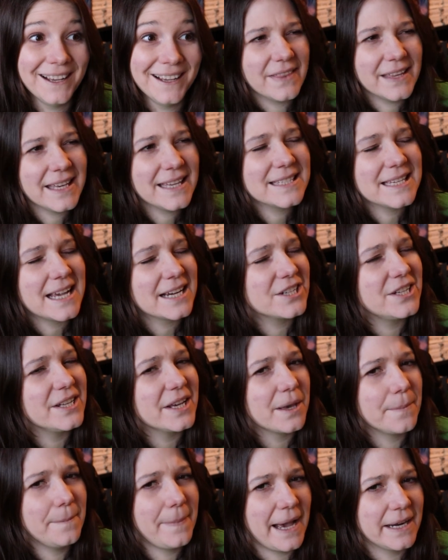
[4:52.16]
I think it's actually a
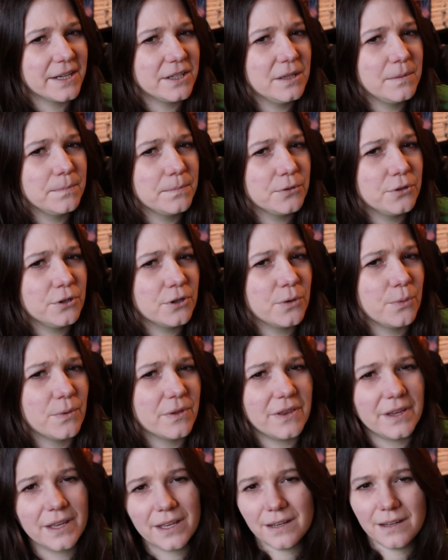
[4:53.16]
companion book
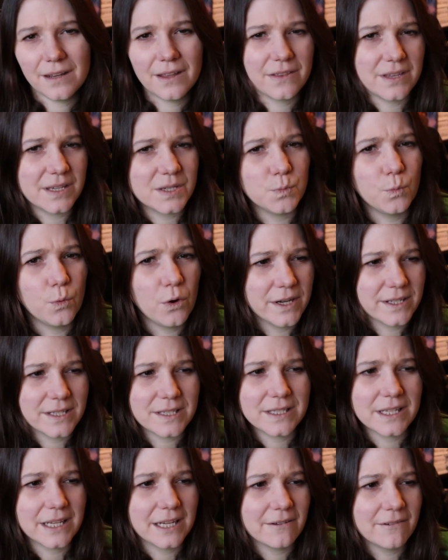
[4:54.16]
within this wider
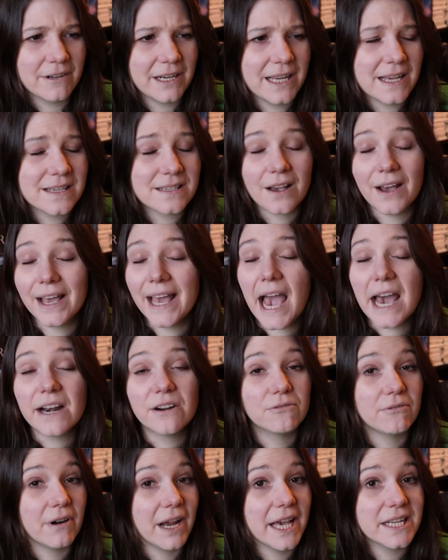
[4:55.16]
series. I
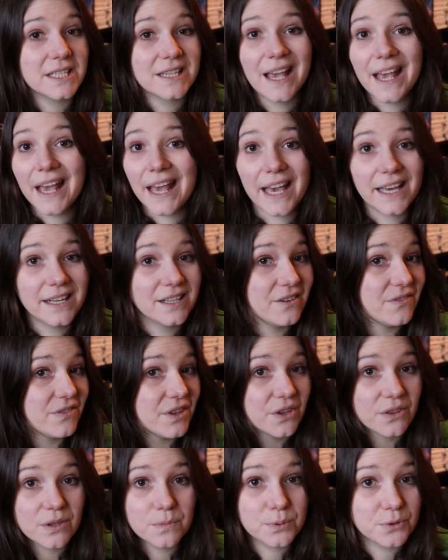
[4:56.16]
hadn't read any of
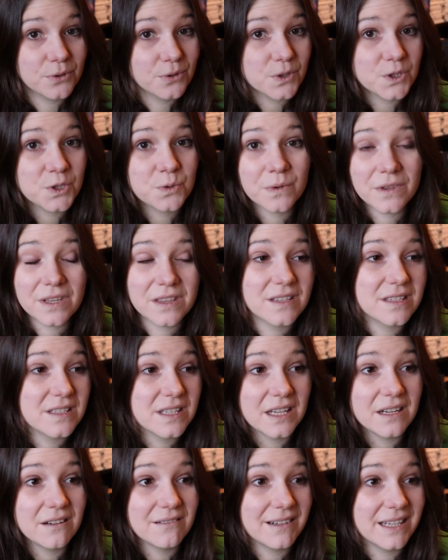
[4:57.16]
the other books within the
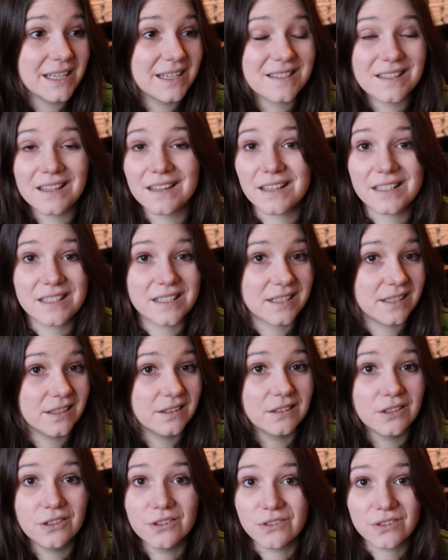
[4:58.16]
series, and I
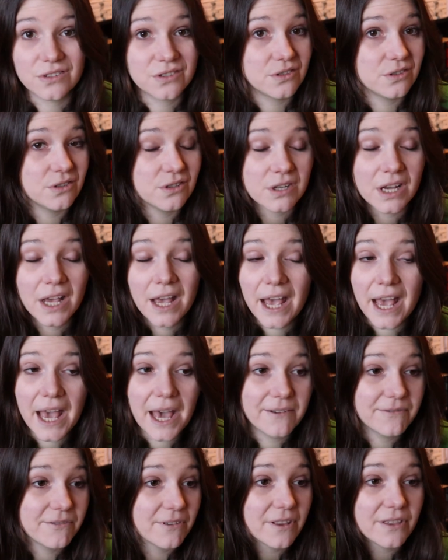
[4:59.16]
still still understood
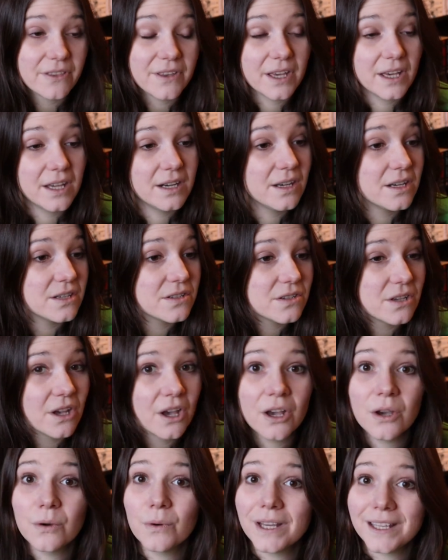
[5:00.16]
everything.
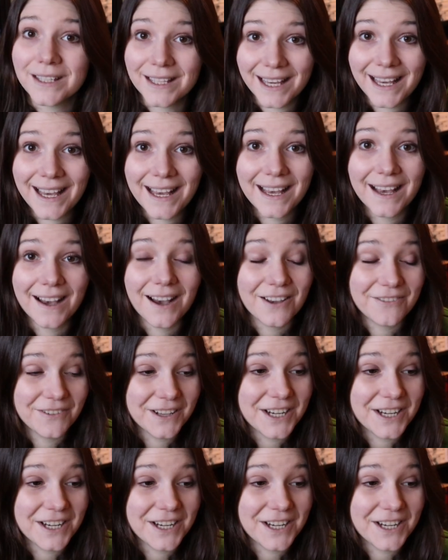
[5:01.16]
So yeah, I